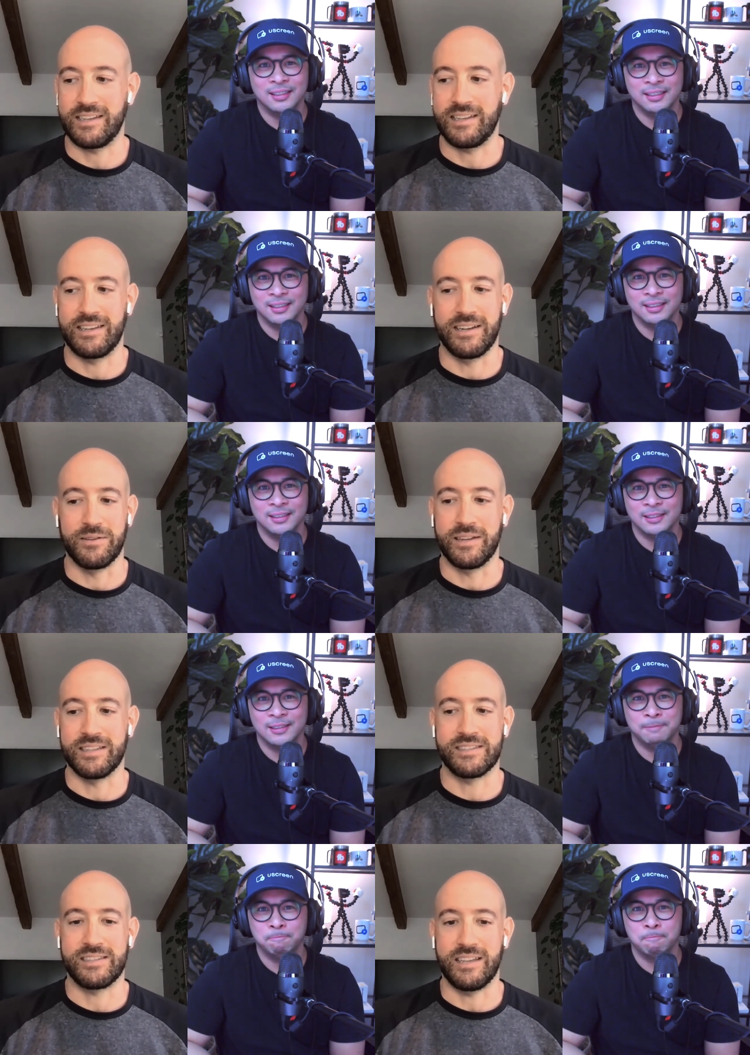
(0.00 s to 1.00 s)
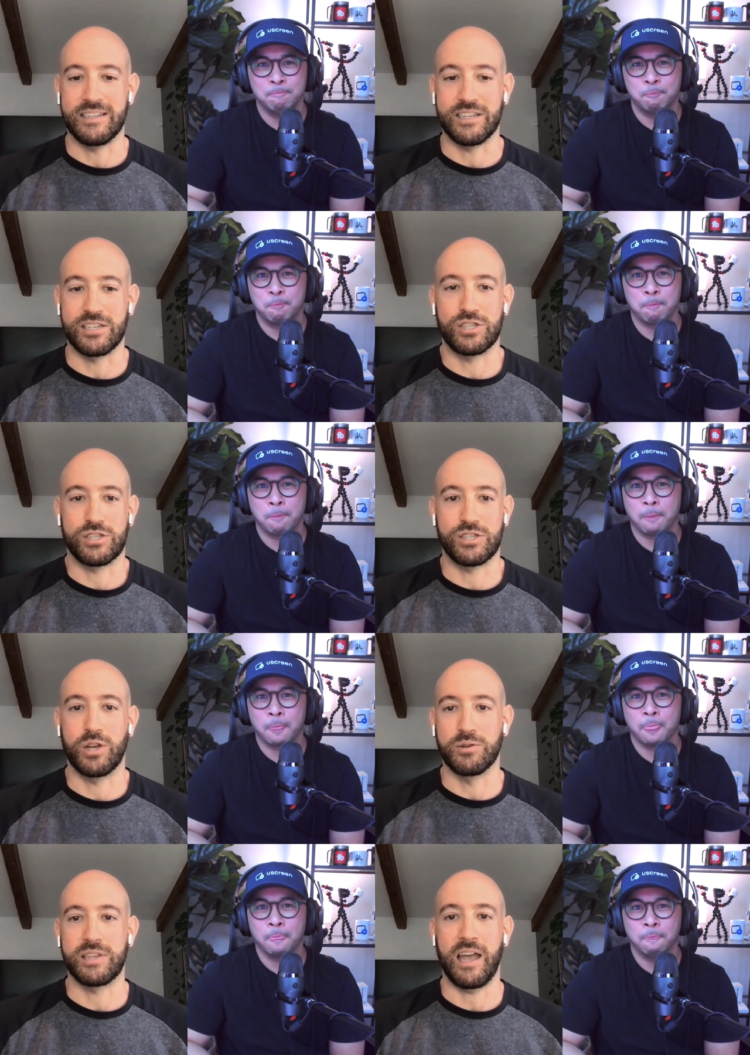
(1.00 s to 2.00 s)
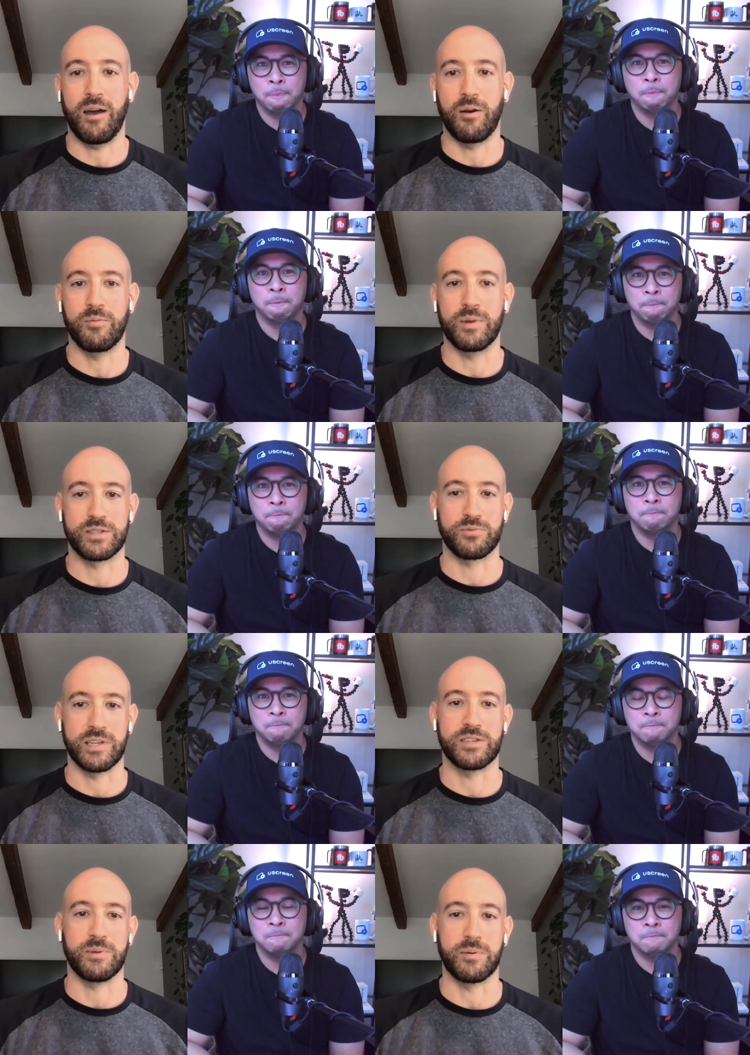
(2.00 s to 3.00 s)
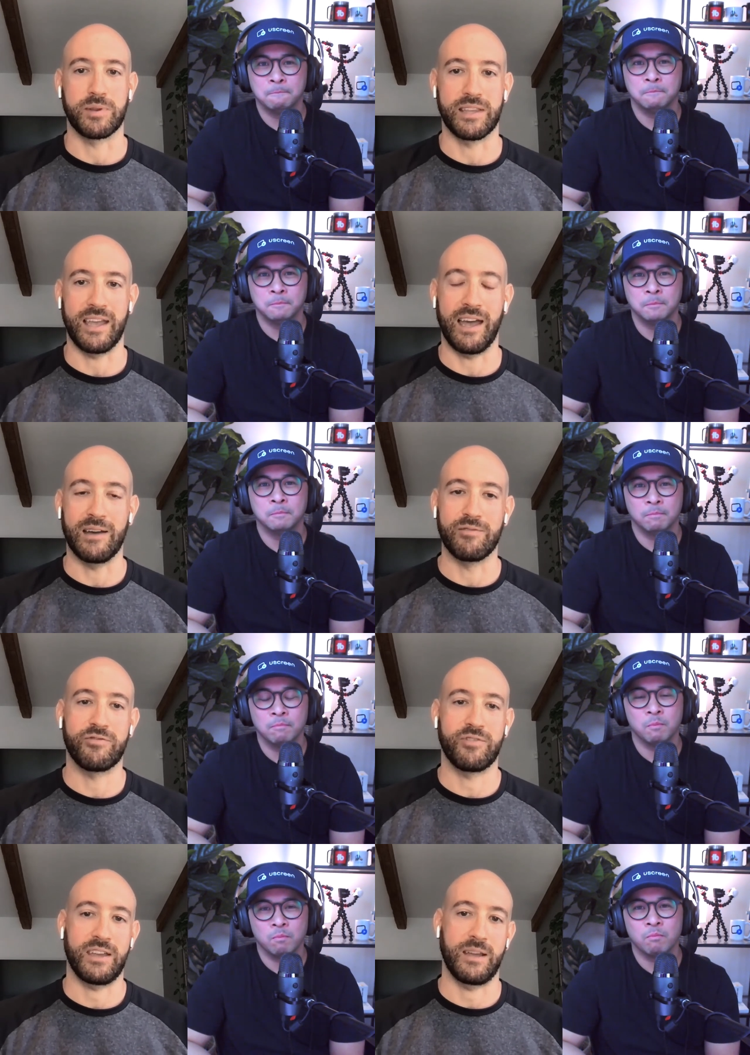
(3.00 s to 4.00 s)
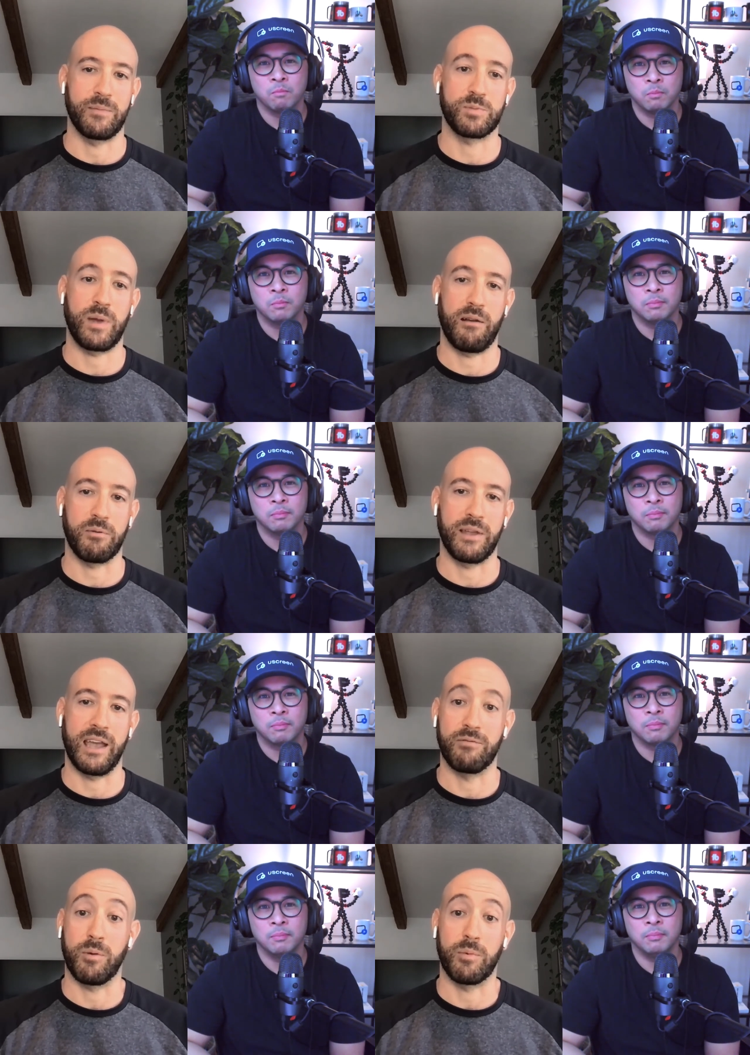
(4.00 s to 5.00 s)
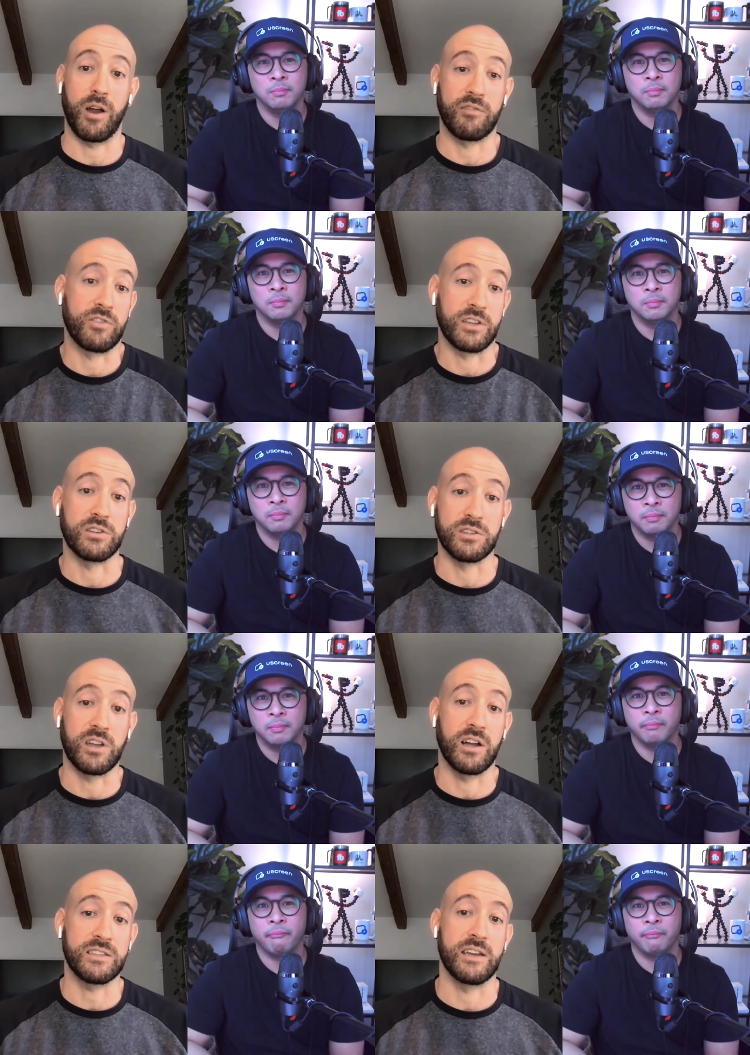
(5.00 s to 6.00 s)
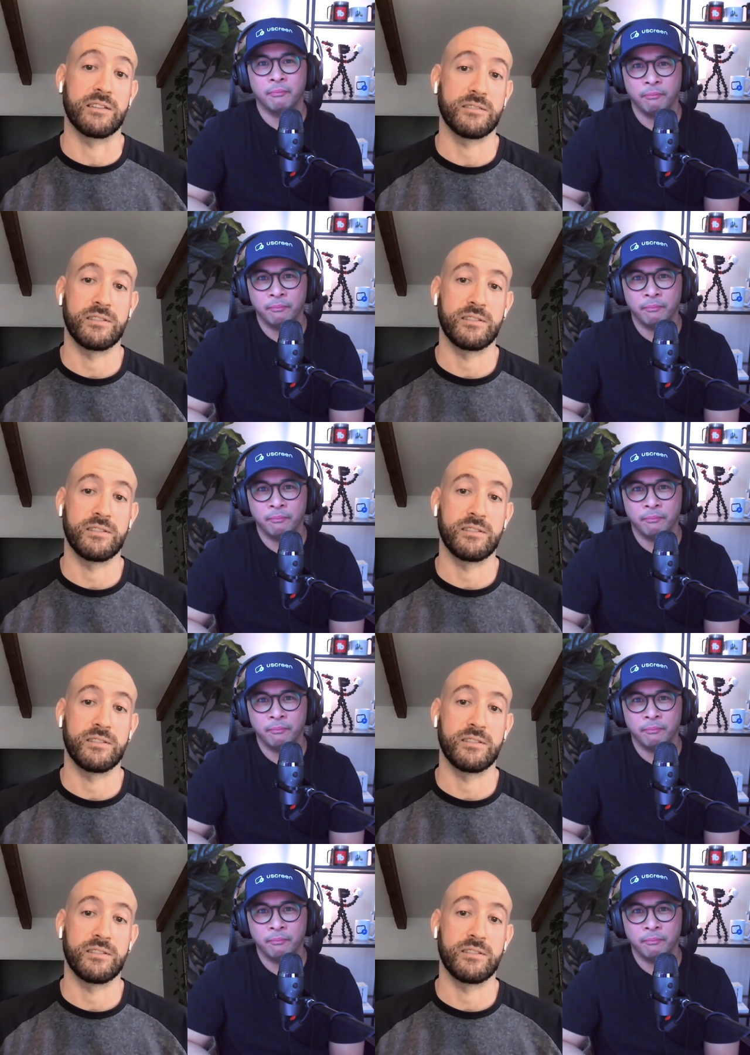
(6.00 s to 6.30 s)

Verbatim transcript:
Speaker 1: you know, it's it just shows how much reach we really have and how much power we have when we're offering good content